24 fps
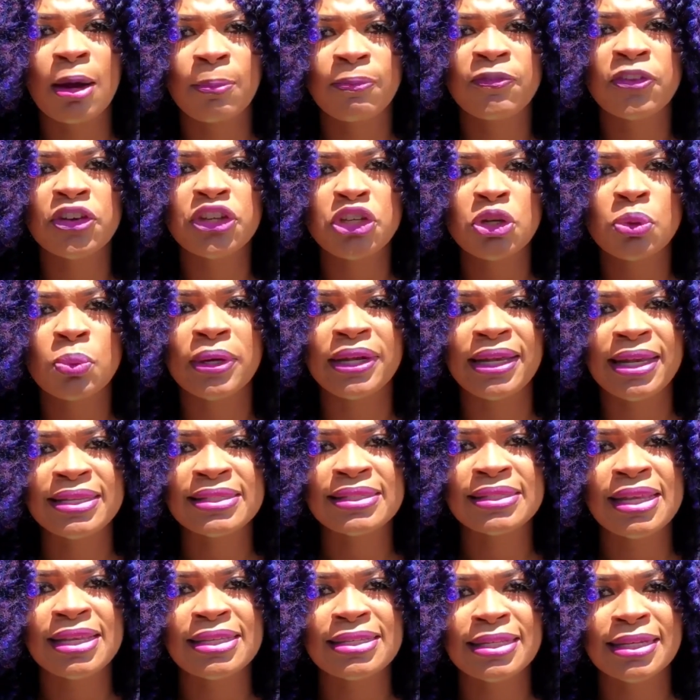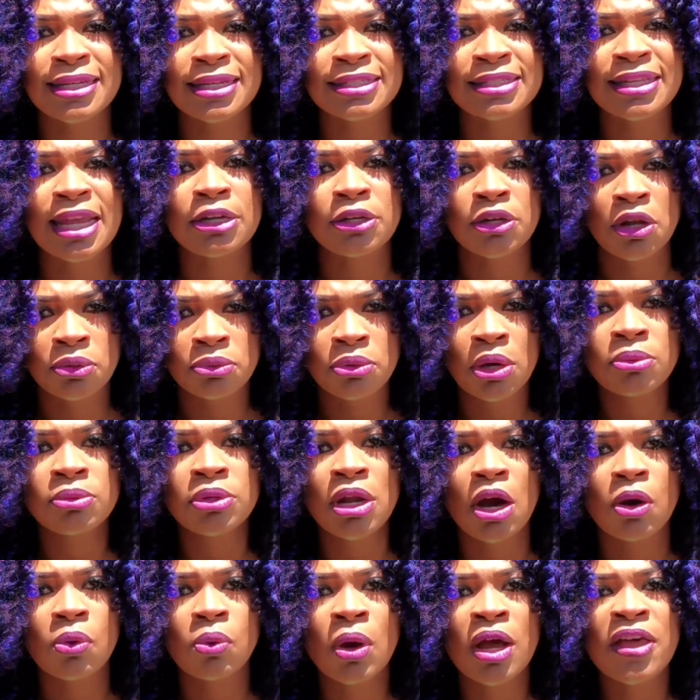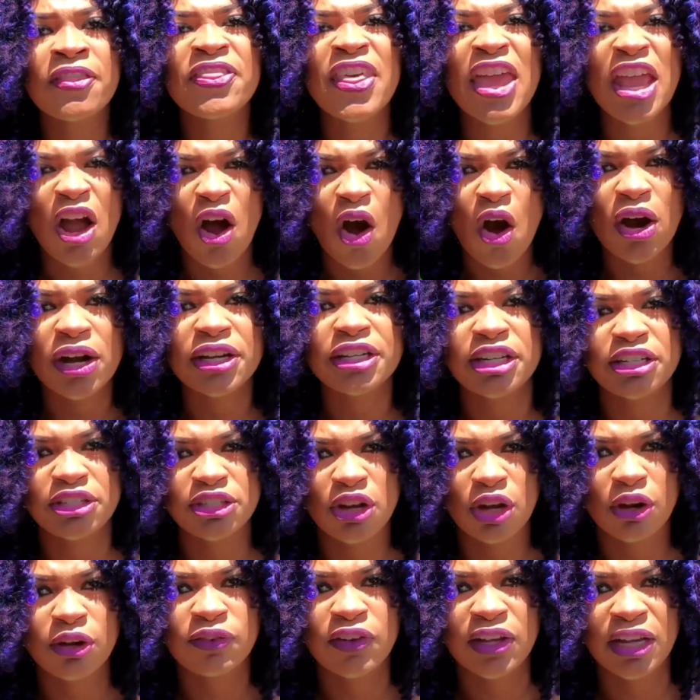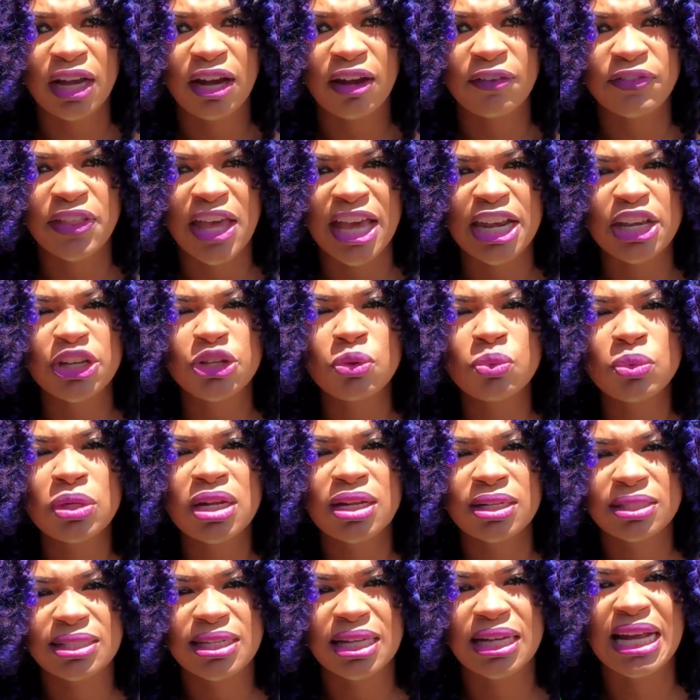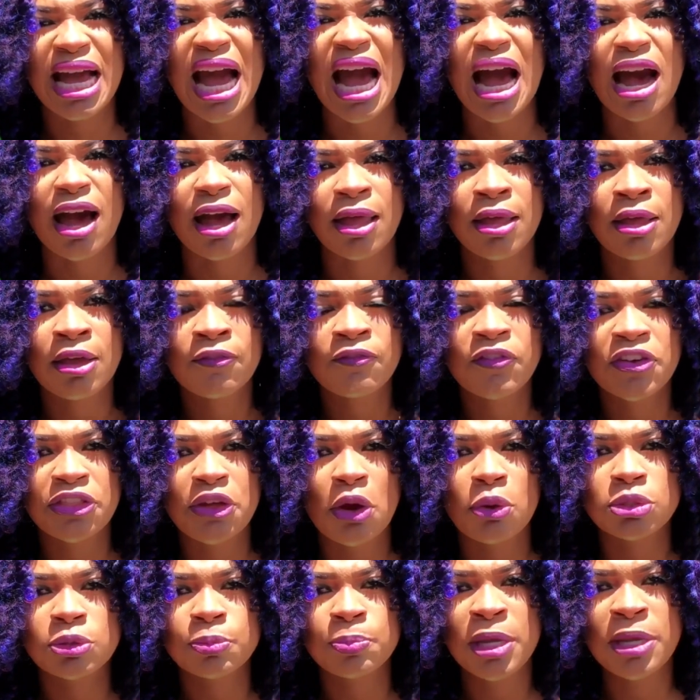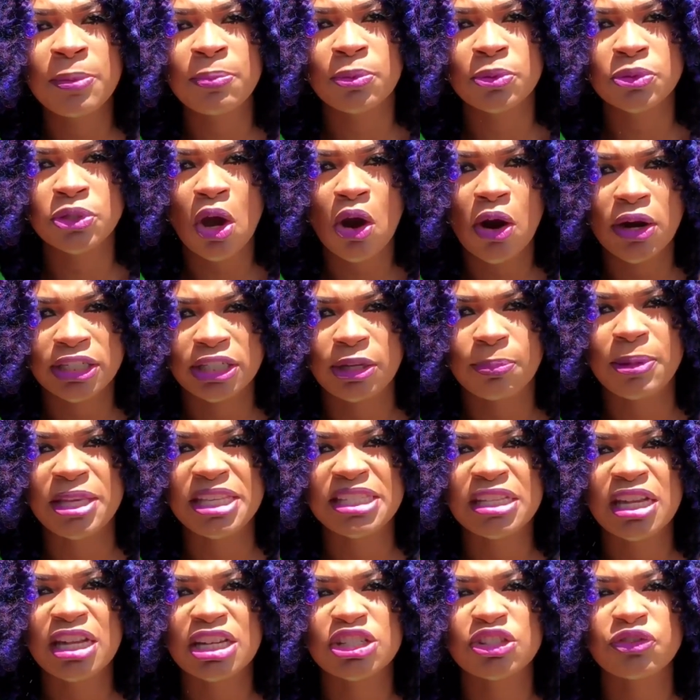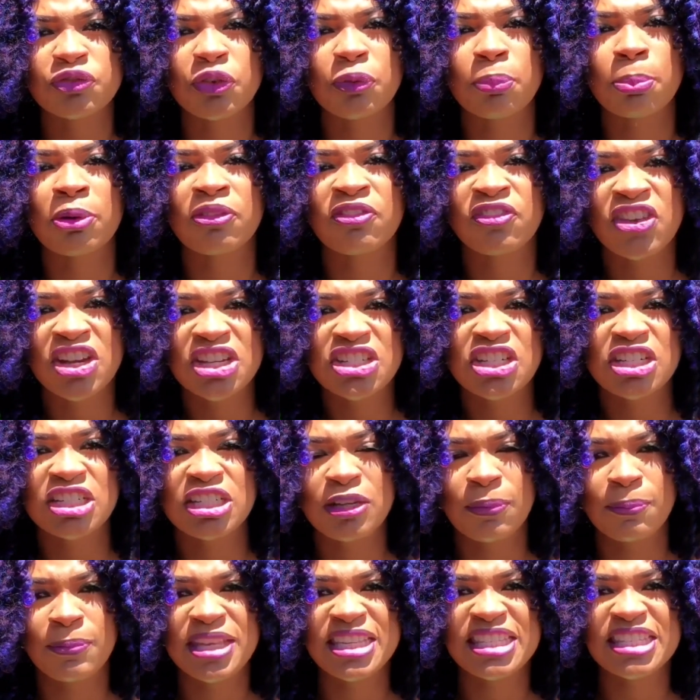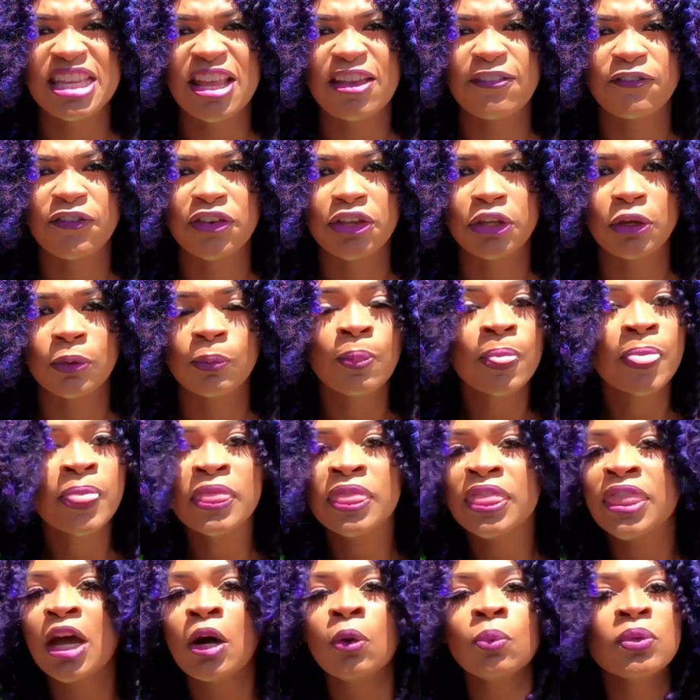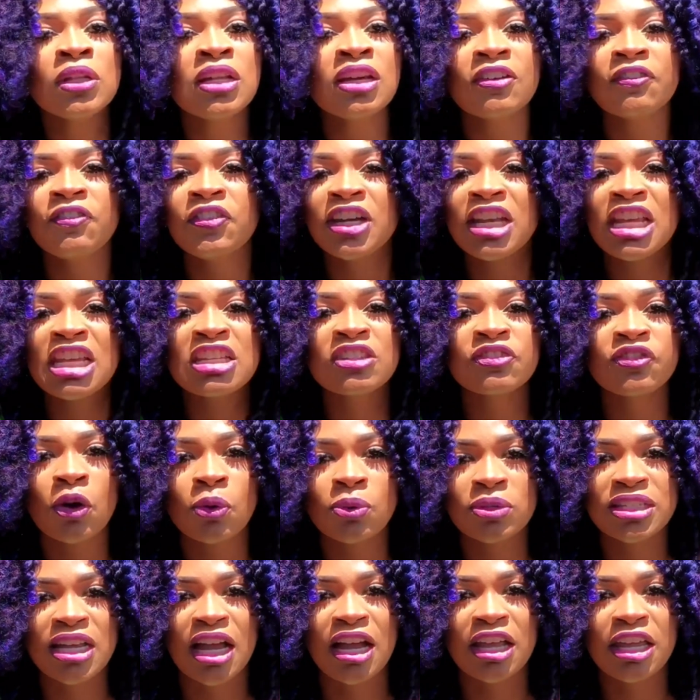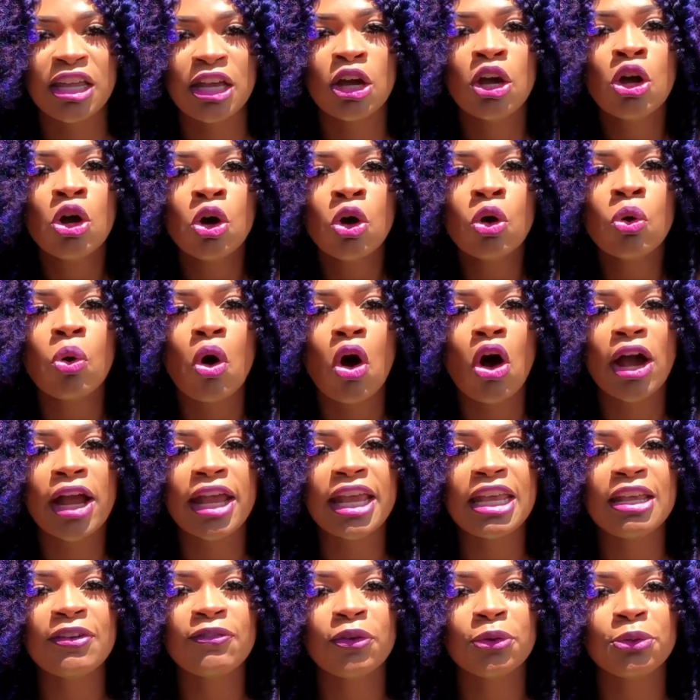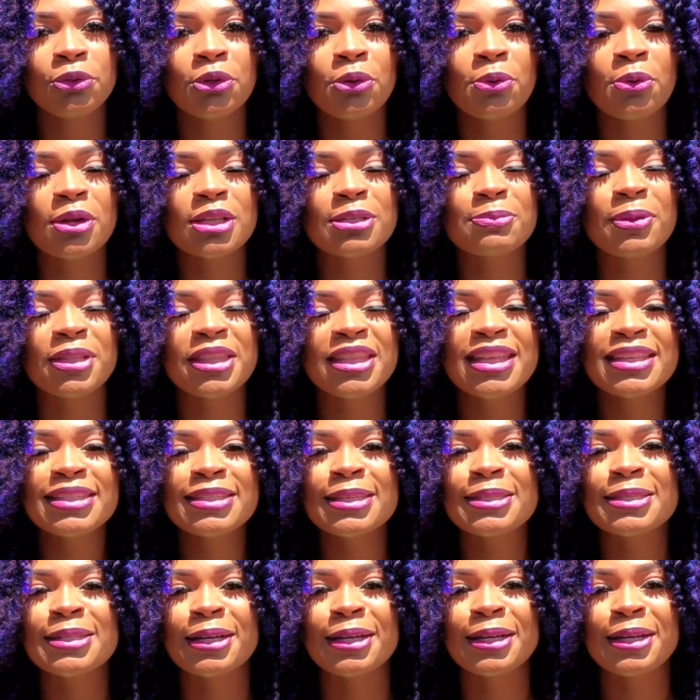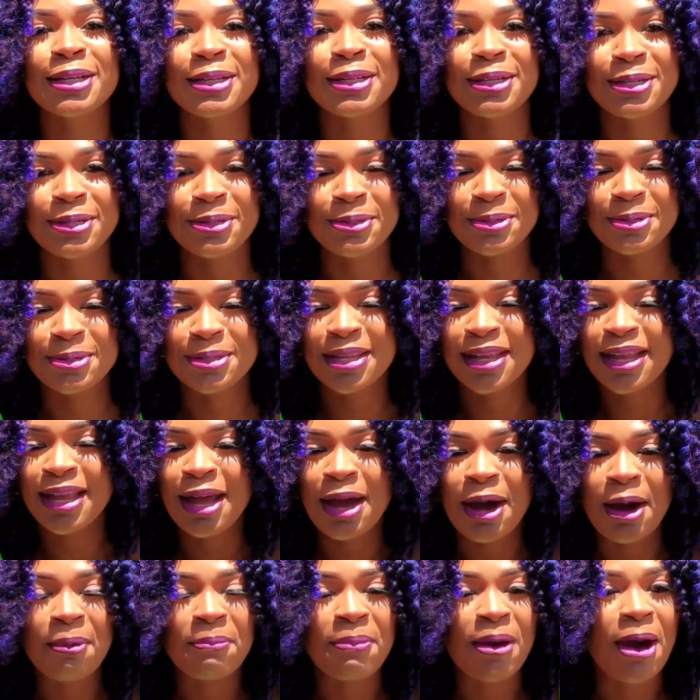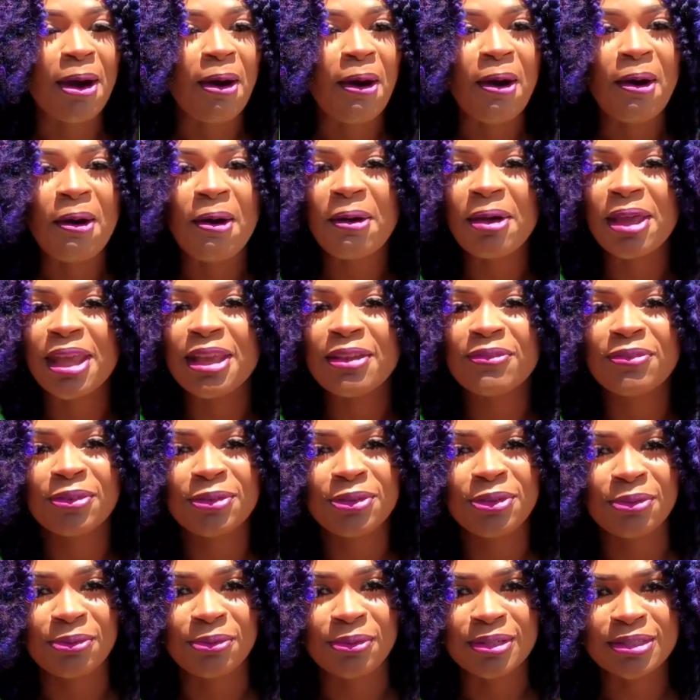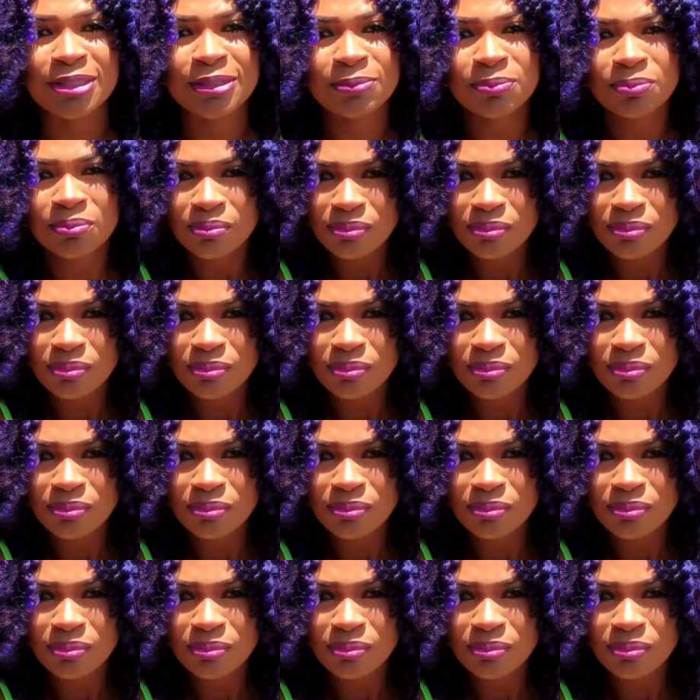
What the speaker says: up for you in this season to say, no, no, no. They are deserving of that. And you look to God for those people's heart to be touched, for provision to be set for you. Don't look for these folks out here who are evildoers. But this is the good news about all evildoers.